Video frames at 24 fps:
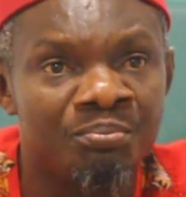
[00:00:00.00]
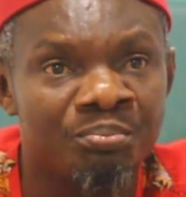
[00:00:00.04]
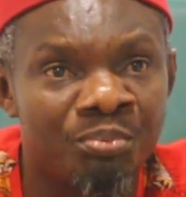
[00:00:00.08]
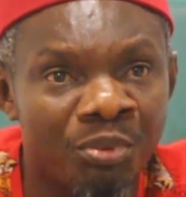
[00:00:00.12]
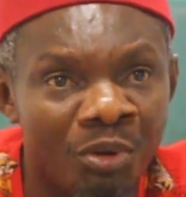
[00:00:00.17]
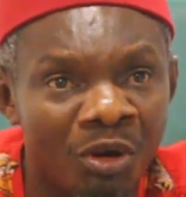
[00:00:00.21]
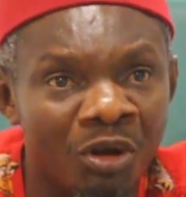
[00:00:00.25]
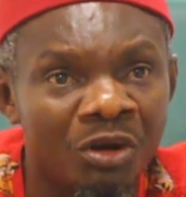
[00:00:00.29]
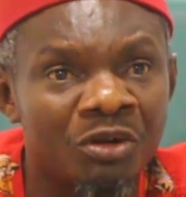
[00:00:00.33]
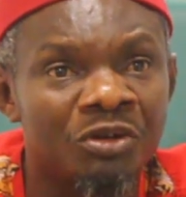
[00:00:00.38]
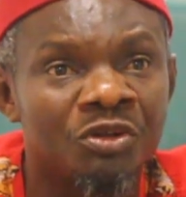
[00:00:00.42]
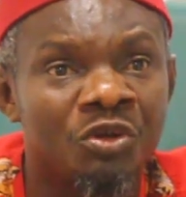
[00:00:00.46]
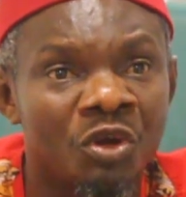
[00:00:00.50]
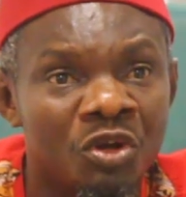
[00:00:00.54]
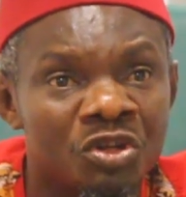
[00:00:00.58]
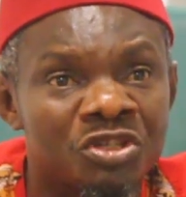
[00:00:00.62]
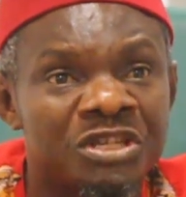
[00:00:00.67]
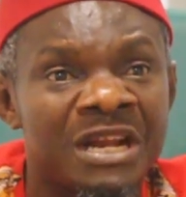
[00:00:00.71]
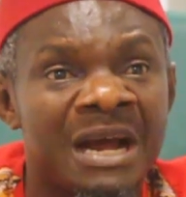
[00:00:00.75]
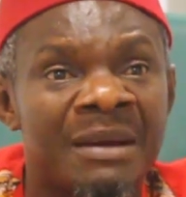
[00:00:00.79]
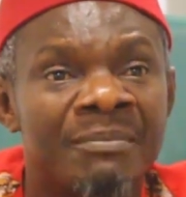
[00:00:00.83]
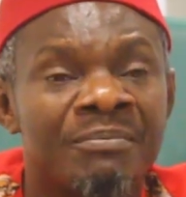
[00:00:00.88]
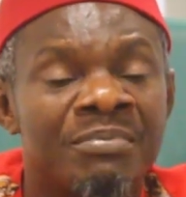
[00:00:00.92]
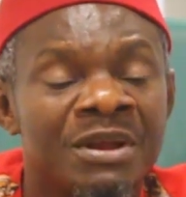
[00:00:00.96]
Both
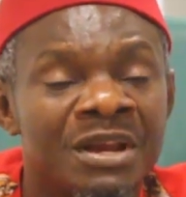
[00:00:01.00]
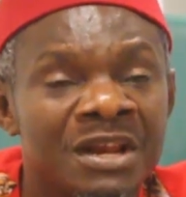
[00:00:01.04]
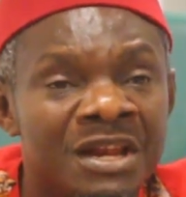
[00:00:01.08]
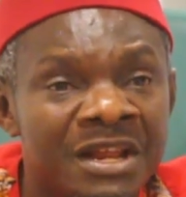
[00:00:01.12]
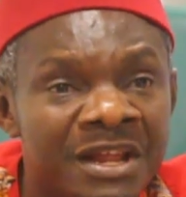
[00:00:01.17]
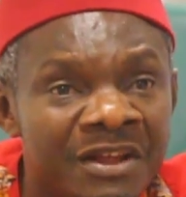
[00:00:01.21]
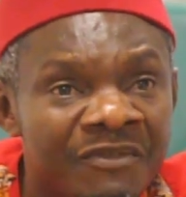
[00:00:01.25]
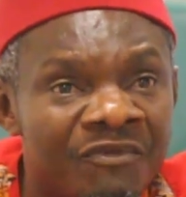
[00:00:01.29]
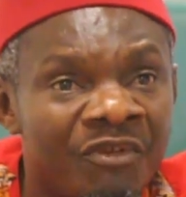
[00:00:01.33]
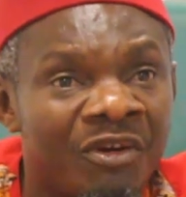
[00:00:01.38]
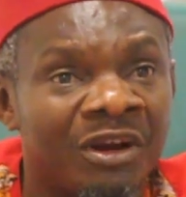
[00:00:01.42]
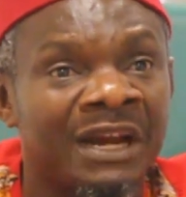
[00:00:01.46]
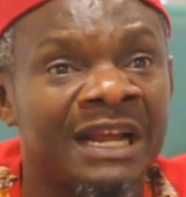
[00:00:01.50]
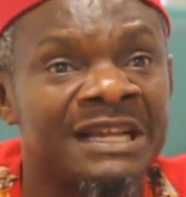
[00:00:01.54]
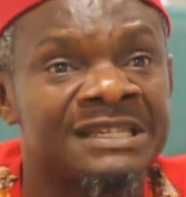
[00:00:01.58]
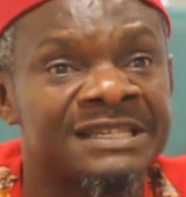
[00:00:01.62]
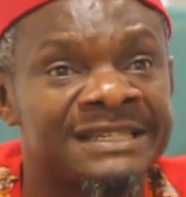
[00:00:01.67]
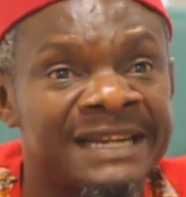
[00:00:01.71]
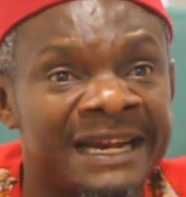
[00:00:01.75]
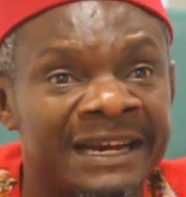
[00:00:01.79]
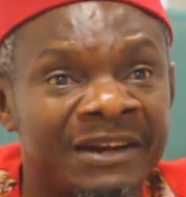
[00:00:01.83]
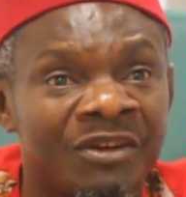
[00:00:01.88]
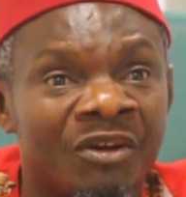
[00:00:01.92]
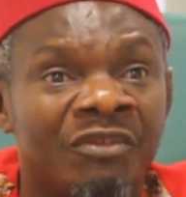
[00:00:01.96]
those that believe
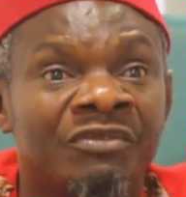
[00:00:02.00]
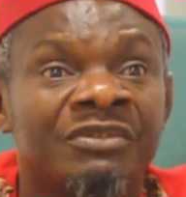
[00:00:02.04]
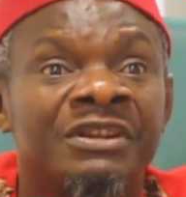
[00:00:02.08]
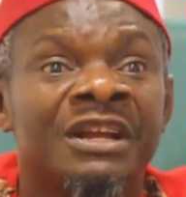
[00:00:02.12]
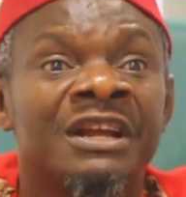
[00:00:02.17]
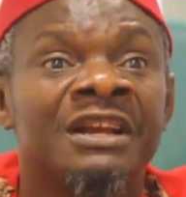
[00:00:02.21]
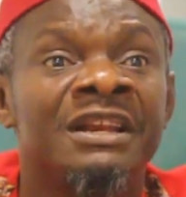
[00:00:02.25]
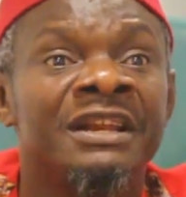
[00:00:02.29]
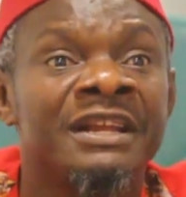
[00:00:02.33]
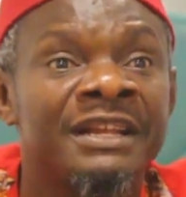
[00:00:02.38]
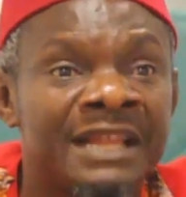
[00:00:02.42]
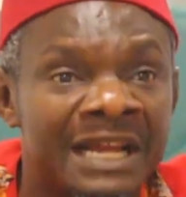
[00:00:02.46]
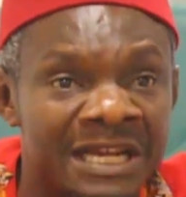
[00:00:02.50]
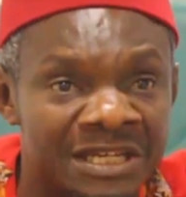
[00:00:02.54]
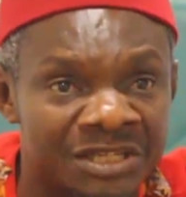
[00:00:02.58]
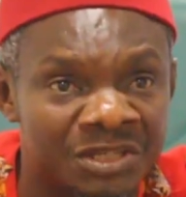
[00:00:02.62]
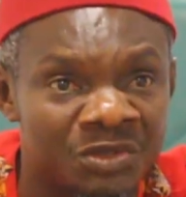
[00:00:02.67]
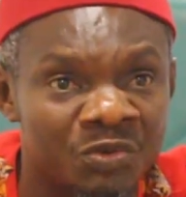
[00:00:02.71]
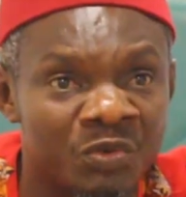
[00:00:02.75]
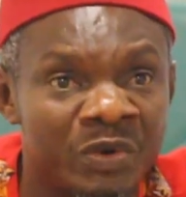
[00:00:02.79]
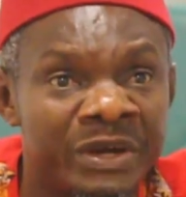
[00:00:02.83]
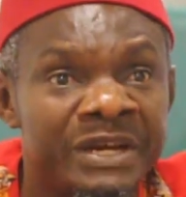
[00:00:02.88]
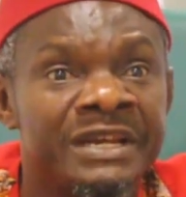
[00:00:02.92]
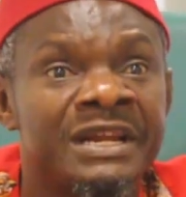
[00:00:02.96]
understanding of their
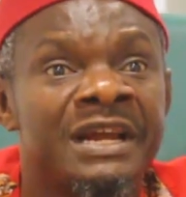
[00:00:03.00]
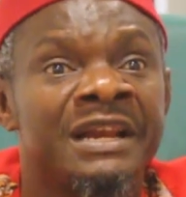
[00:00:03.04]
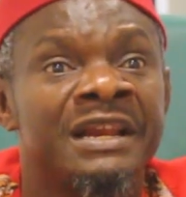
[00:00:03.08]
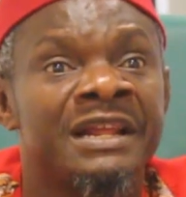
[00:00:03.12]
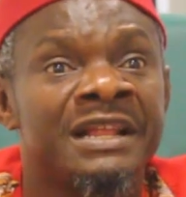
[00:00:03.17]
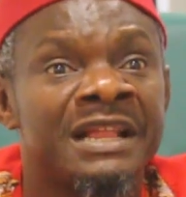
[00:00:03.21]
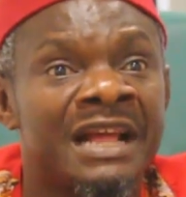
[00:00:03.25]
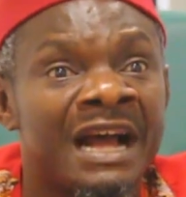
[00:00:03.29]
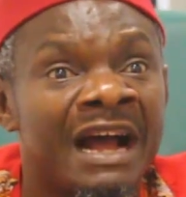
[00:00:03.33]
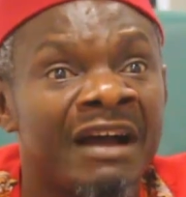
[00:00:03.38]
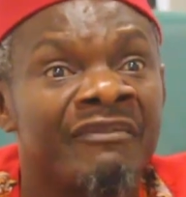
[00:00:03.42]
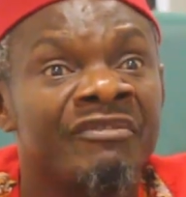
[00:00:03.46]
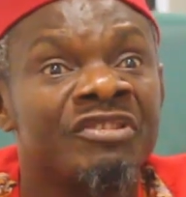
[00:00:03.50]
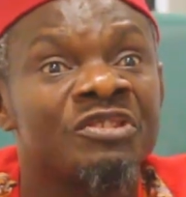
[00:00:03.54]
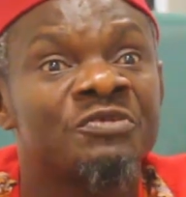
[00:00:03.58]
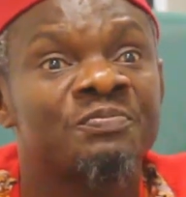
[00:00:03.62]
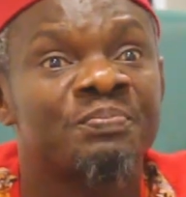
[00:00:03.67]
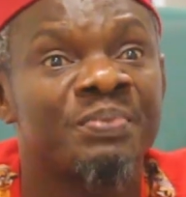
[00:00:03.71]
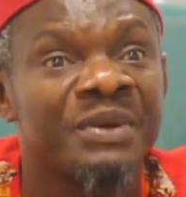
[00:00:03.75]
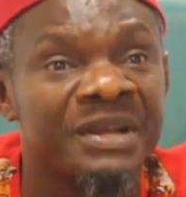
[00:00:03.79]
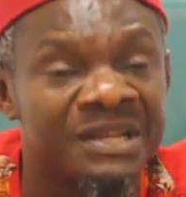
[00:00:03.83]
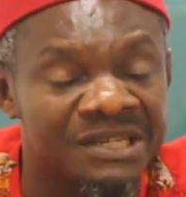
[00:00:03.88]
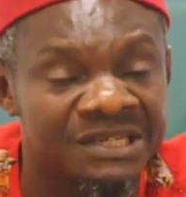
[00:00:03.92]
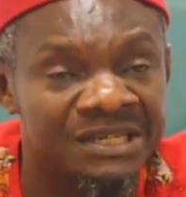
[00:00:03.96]
leaders, when their leader have his
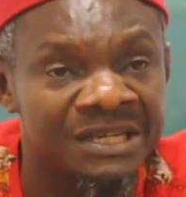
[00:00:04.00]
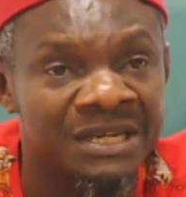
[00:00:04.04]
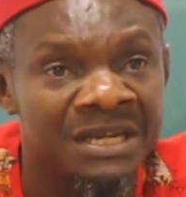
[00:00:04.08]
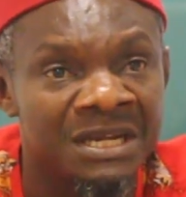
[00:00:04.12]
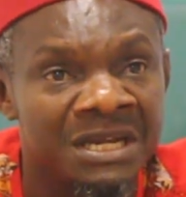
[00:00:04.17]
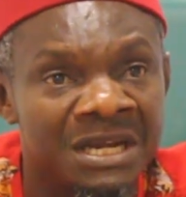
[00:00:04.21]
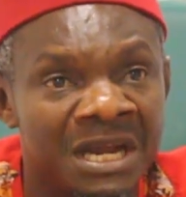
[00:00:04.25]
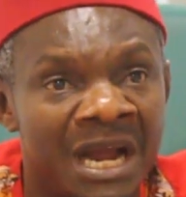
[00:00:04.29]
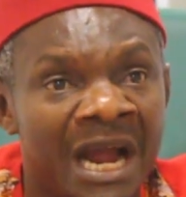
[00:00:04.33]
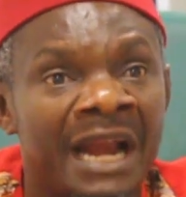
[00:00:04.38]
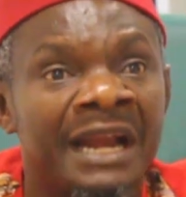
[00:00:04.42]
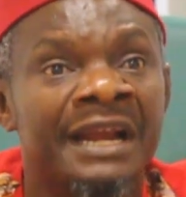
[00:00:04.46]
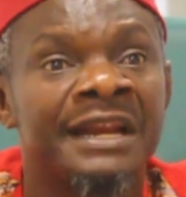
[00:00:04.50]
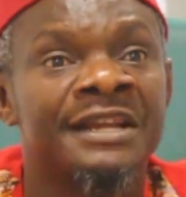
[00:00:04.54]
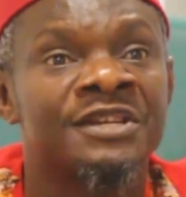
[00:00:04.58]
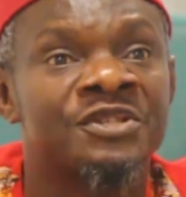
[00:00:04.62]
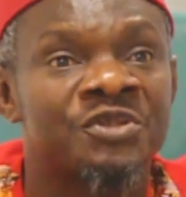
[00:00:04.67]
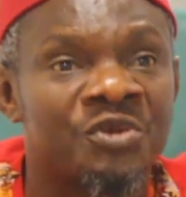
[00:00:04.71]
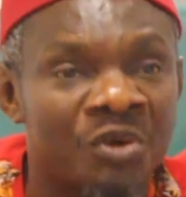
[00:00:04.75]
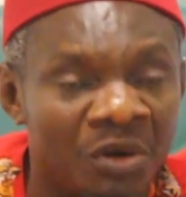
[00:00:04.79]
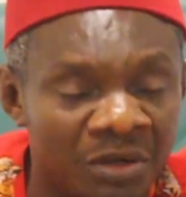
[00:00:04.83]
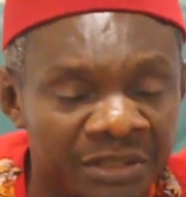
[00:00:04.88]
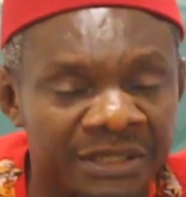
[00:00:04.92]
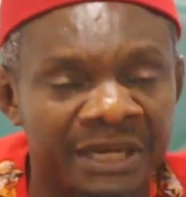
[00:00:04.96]
speaks and
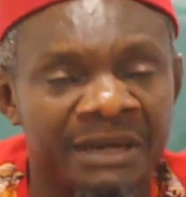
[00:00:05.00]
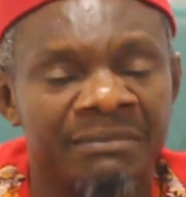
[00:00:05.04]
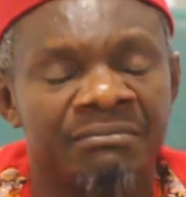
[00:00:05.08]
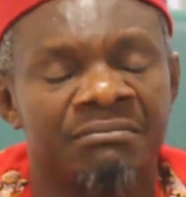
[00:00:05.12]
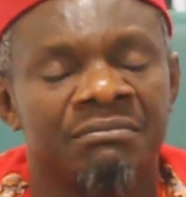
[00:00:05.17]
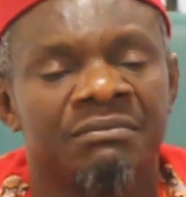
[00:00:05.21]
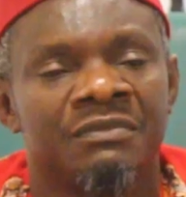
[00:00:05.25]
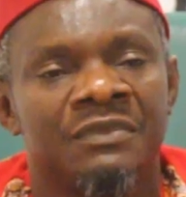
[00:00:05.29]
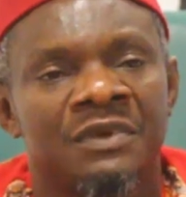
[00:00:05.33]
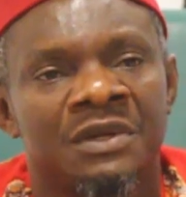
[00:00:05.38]
instruct them.